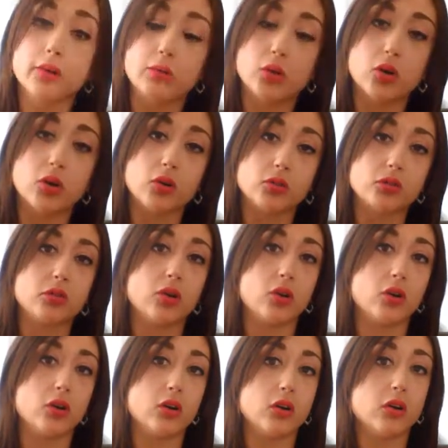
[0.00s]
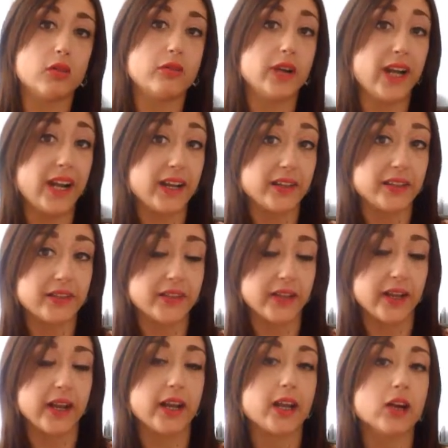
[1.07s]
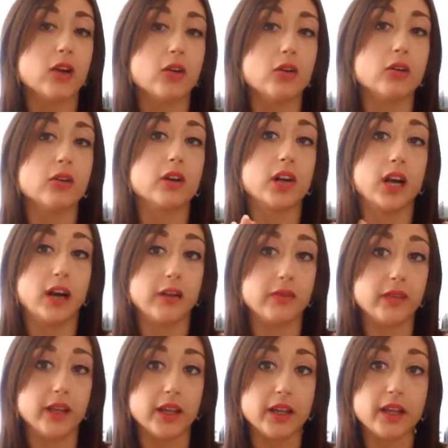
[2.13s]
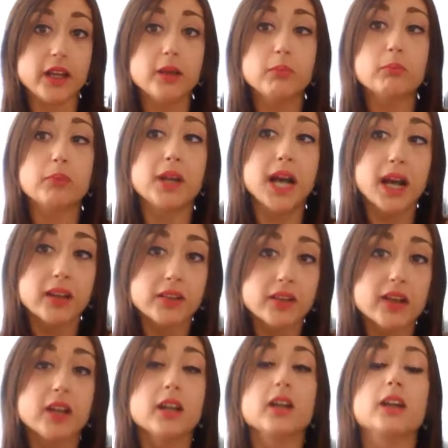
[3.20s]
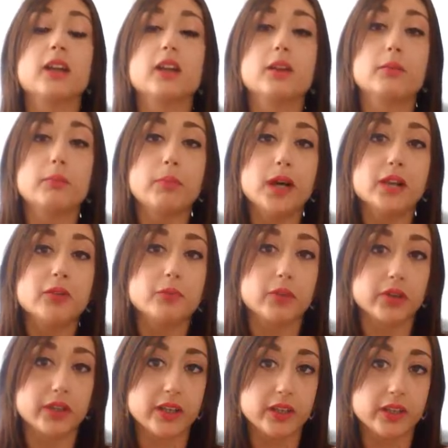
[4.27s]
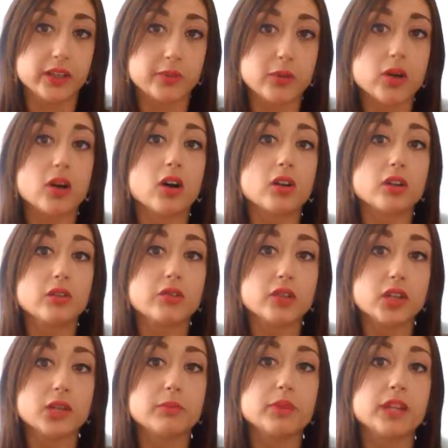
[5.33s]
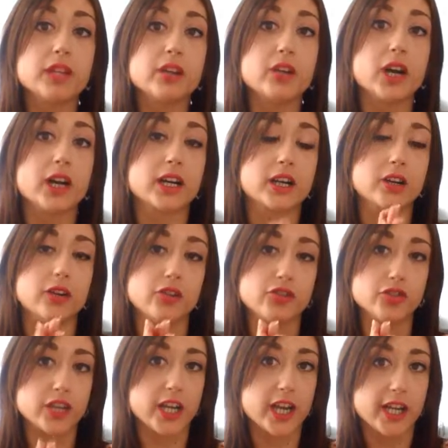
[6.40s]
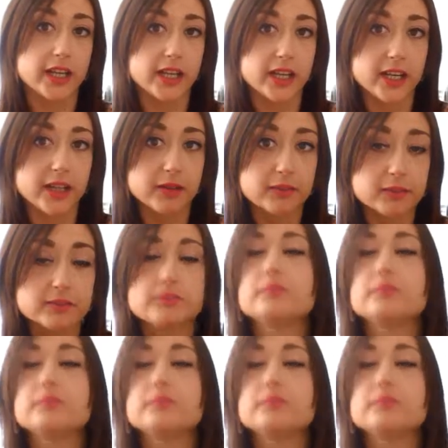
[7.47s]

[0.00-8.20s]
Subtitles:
remoto of essere or avere plus the past participle of the verb that you are conjugating.